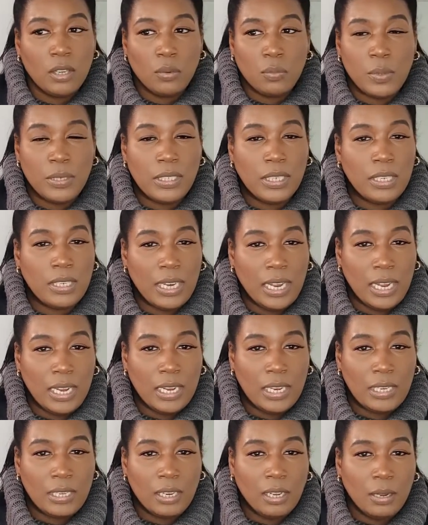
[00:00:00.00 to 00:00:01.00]
We did
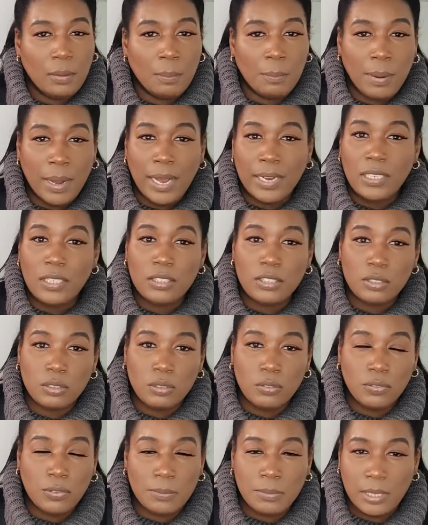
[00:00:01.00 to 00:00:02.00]
a
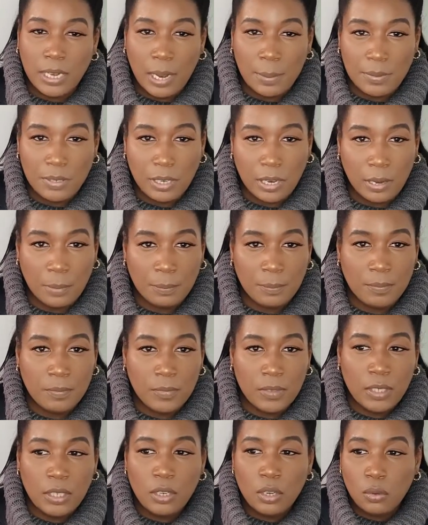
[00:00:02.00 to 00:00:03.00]
bodysuit from Topshop.
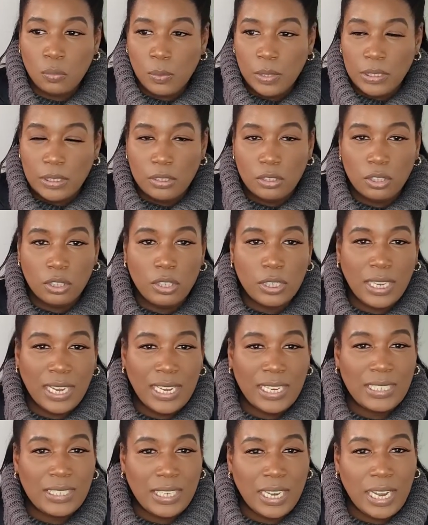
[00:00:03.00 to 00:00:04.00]
We took
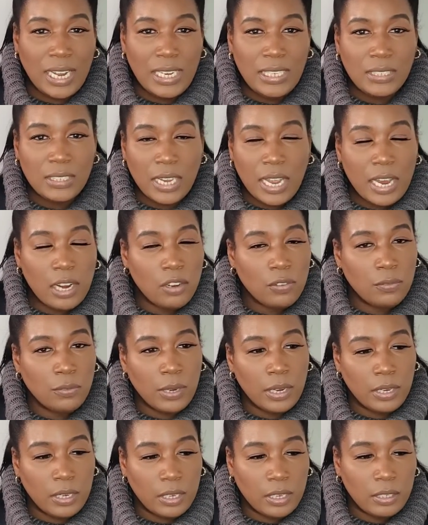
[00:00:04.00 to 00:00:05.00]
a Kate kind
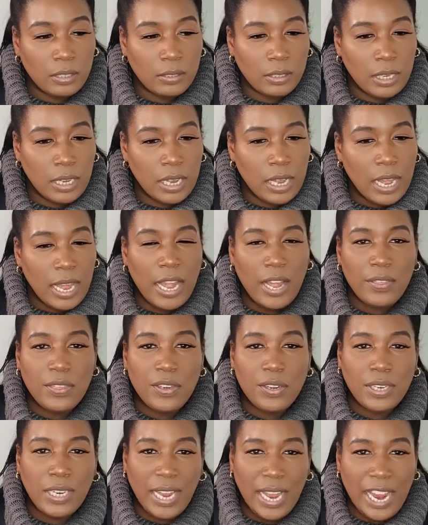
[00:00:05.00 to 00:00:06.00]
of
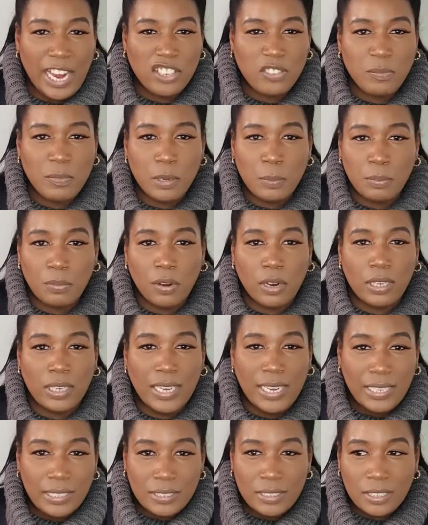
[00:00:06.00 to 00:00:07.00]
heather cashmere
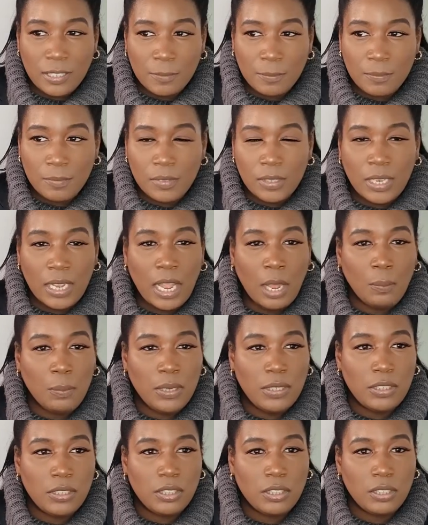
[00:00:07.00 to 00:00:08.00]
bralette, and
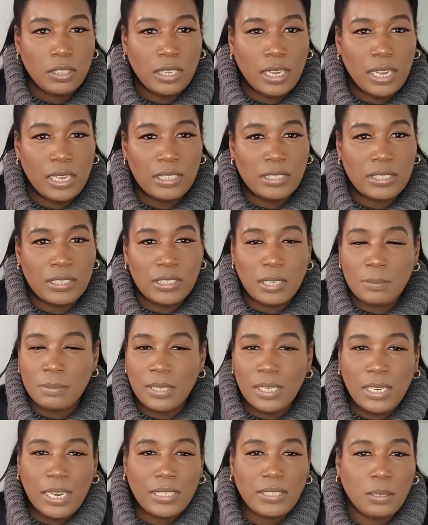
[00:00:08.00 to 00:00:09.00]
we took
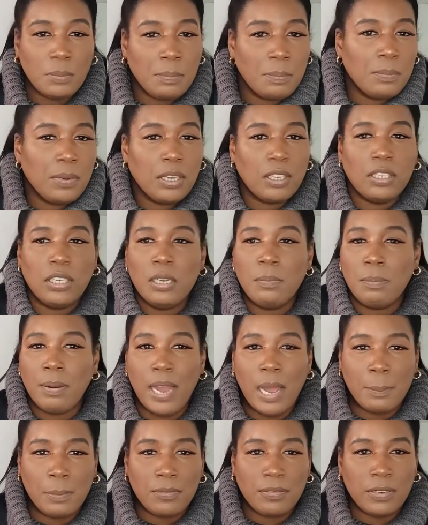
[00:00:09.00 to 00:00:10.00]
something that's a good
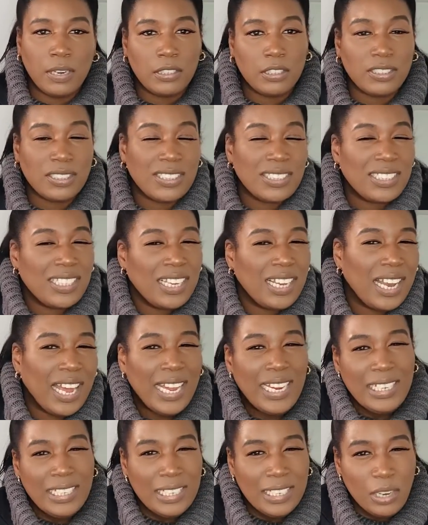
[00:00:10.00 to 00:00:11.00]
pop of color,
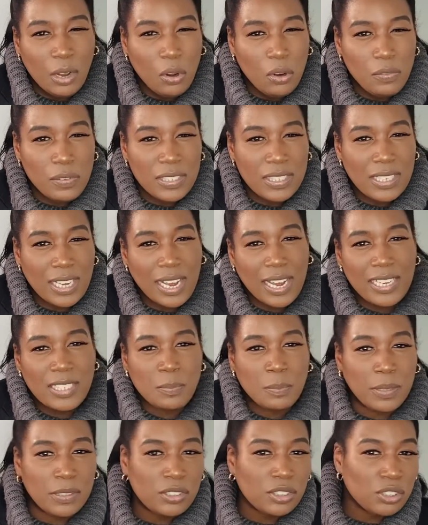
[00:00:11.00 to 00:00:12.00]
slightly
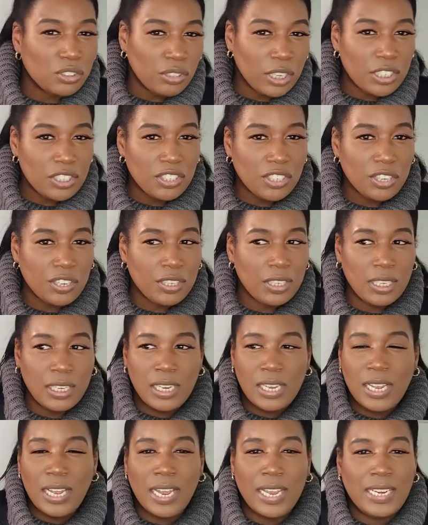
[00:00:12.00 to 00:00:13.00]
oversized but structured,
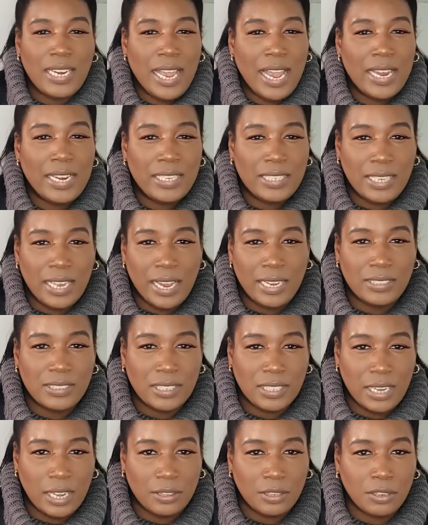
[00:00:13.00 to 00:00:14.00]
and added that
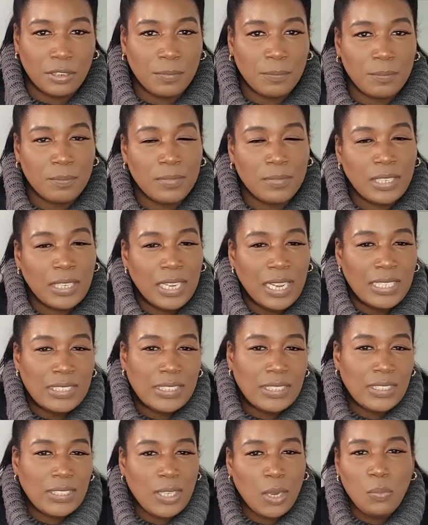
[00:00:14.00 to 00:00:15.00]
together. It's
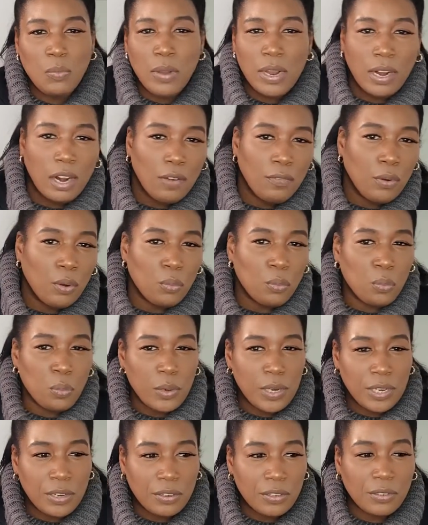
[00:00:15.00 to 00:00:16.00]
somewhat of a
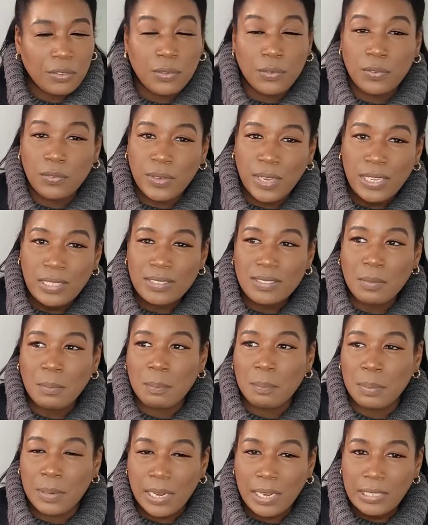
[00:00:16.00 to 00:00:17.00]
weird fit,
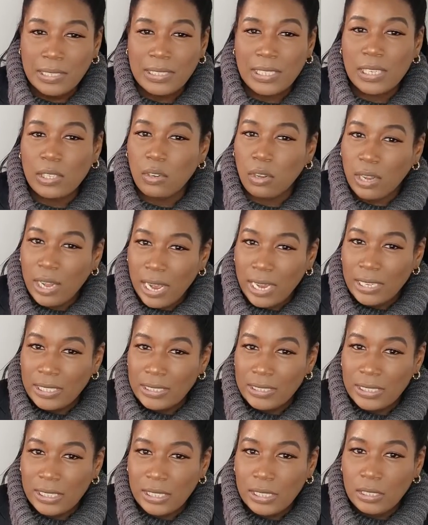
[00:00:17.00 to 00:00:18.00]
but in all
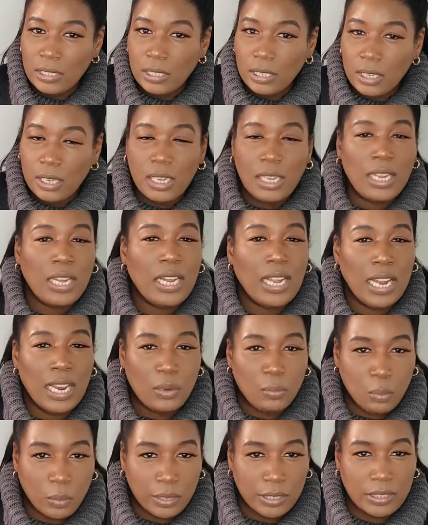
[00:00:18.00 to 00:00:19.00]
honesty, it
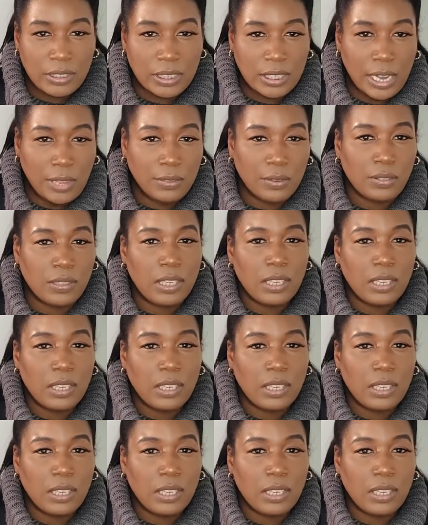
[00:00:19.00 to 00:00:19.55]
works together.